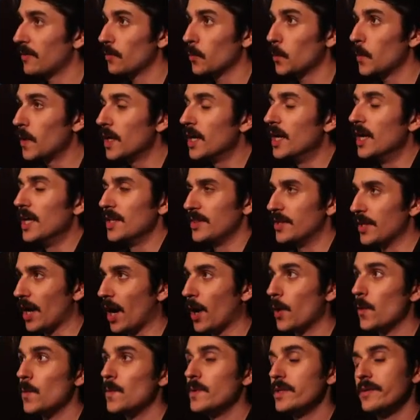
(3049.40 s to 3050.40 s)
The only
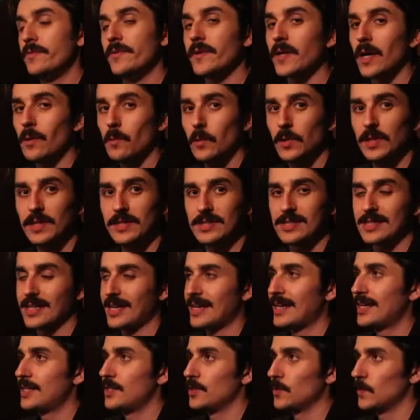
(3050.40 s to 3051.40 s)
thing I want this to handle
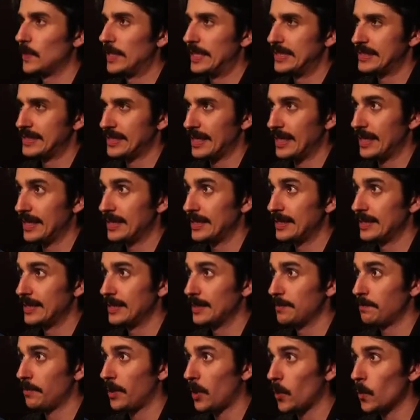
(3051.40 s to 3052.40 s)
is
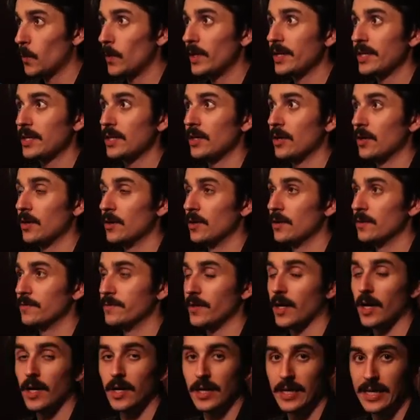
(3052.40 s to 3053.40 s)
polling of our
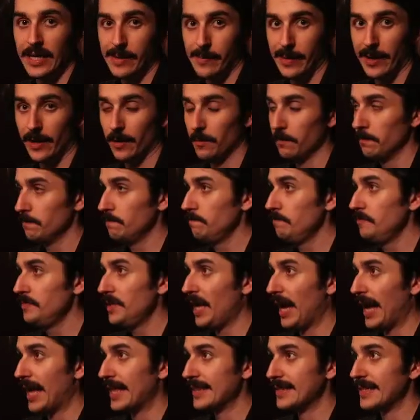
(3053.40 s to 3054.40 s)
email and
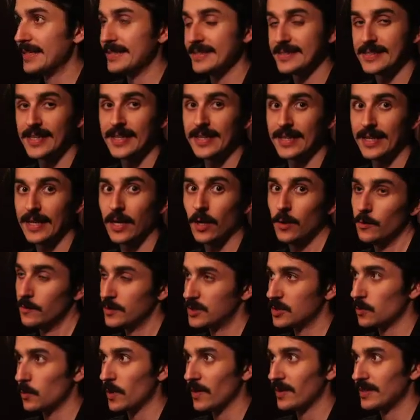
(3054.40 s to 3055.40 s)
then sending it over to where it
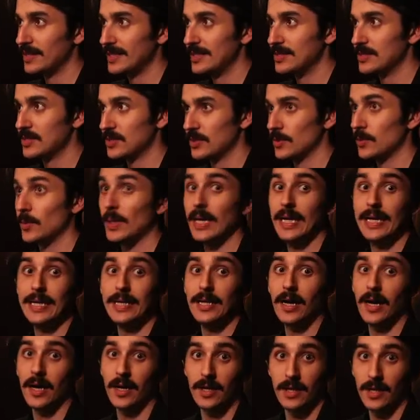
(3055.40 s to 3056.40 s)
needs to in our
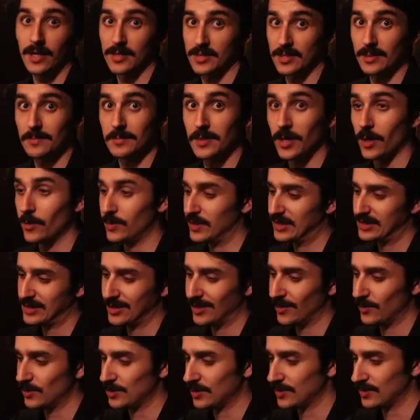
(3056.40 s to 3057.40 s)
custom coded
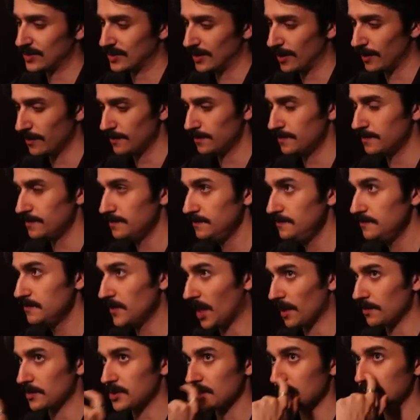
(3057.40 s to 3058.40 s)
solutions. I'm just going
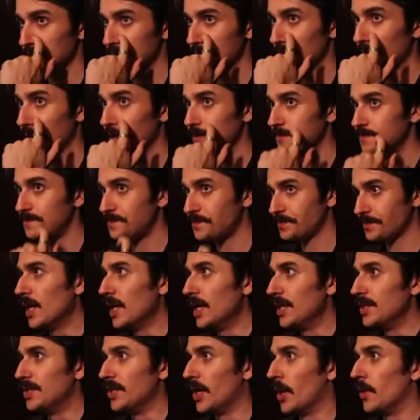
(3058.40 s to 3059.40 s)
to say the
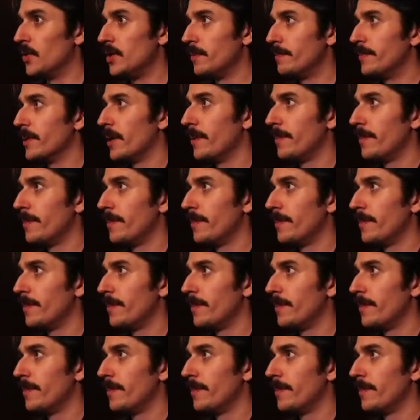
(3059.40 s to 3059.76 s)
only purpose I